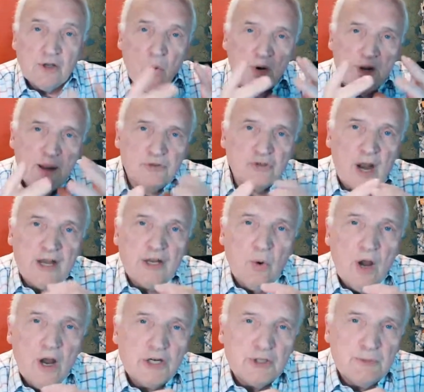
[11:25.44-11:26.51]
So what I'm
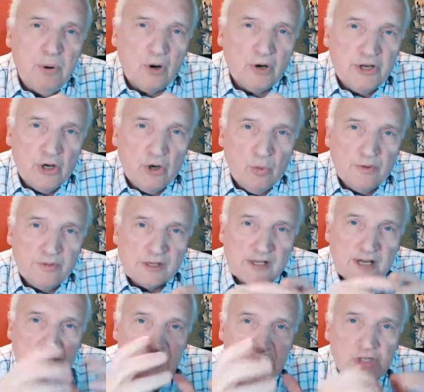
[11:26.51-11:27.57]
trying to urge upon you with
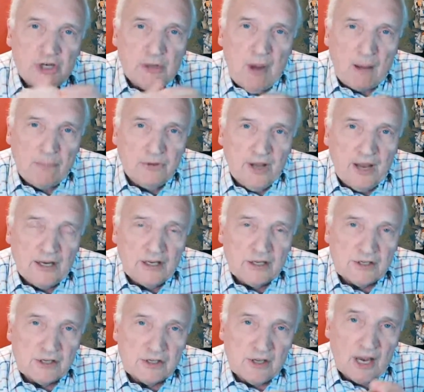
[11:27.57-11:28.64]
this leadership
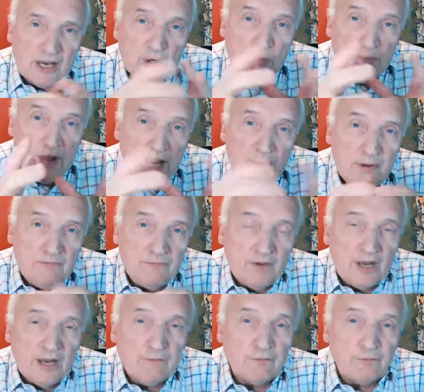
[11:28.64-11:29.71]
update is to say you may
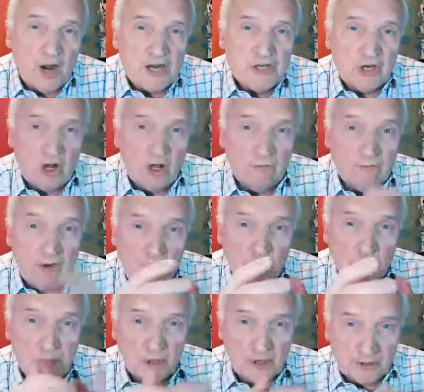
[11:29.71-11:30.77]
be feeling fragile,
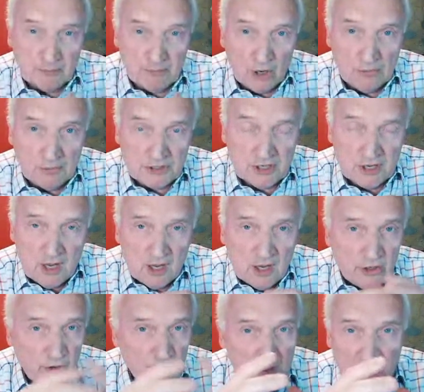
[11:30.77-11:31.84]
vulnerable at the moment.
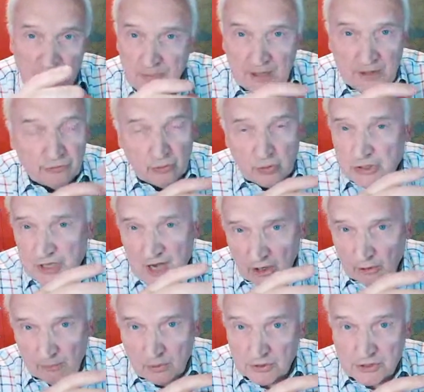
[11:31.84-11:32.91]
You may have been through
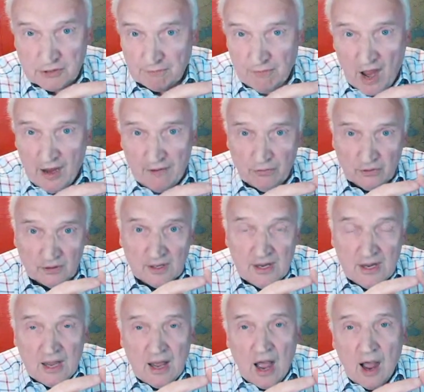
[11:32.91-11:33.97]
terrible
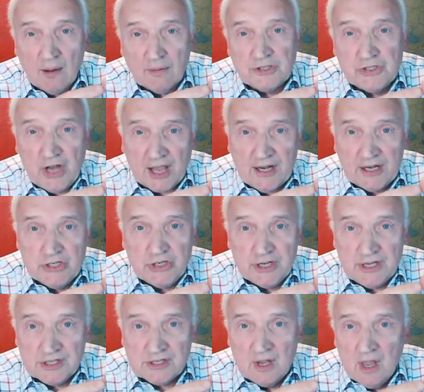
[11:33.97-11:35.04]
survival
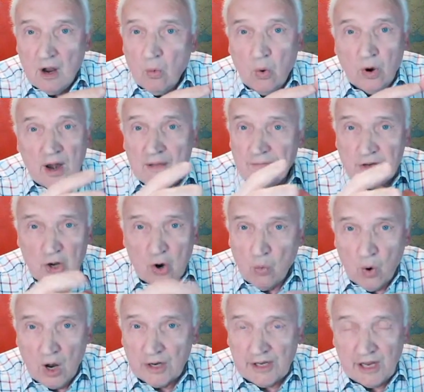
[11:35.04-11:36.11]
challenges wherever
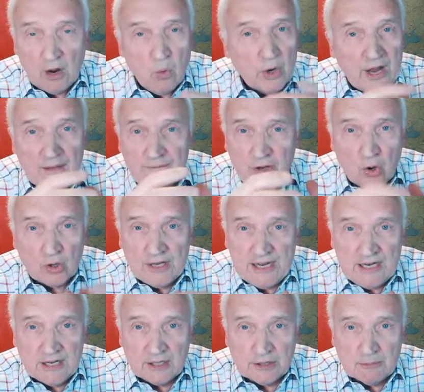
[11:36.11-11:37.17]
you're working, whatever
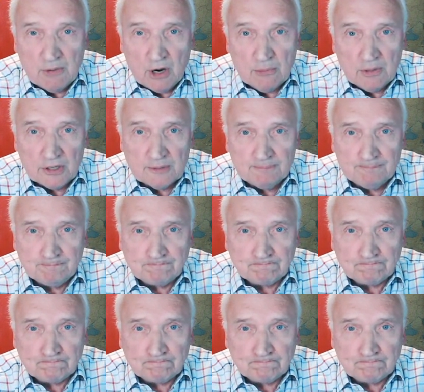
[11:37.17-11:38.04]
you're leading at the moment.